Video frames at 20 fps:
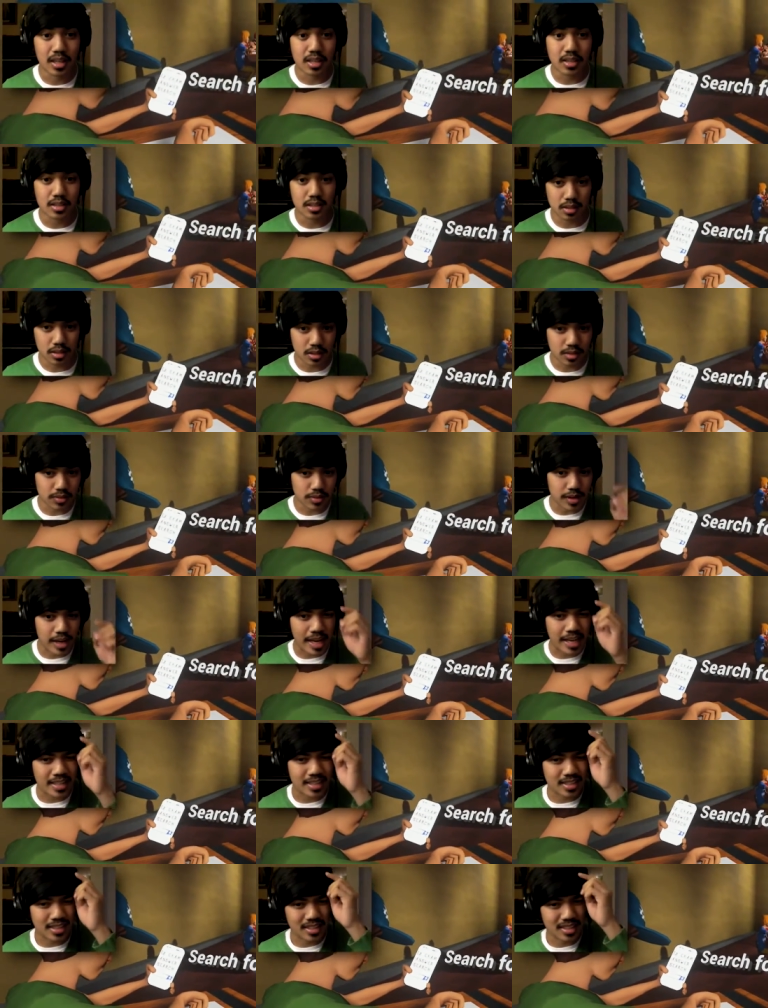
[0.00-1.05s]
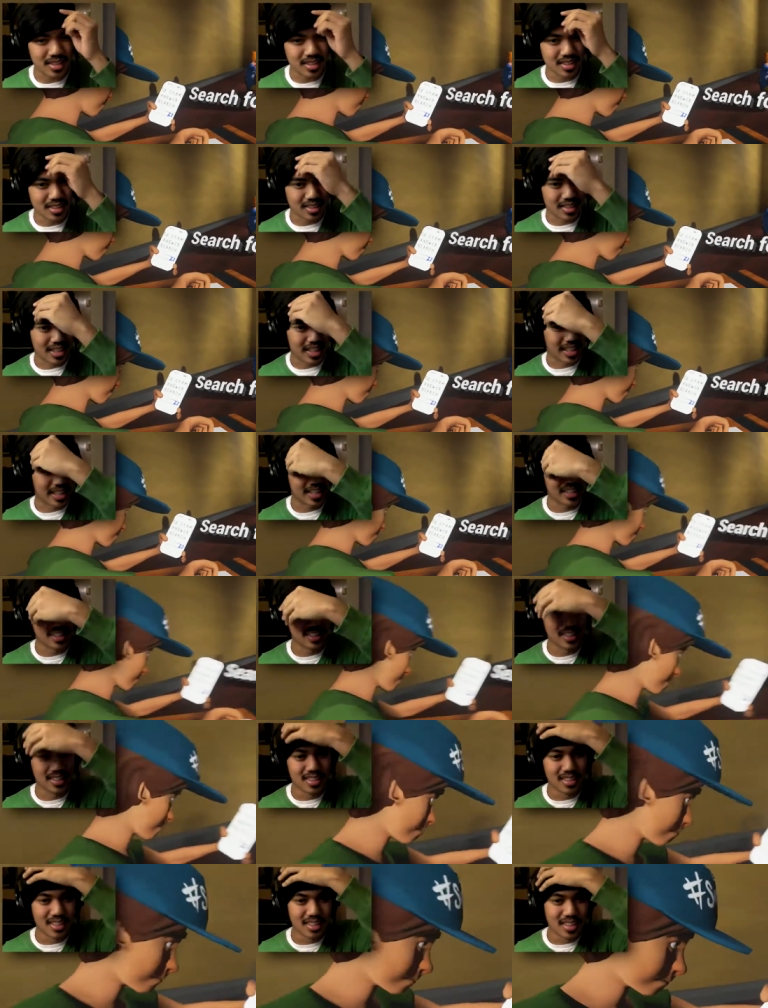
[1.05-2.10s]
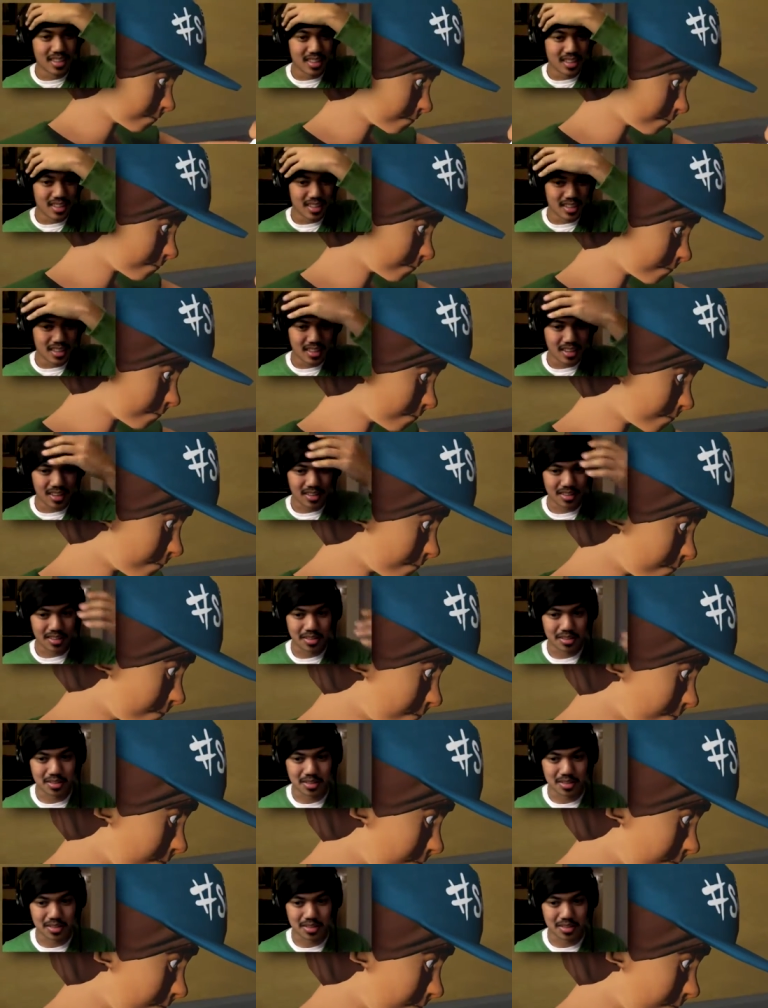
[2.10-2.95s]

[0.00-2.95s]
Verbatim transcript: Search for answers, okay on your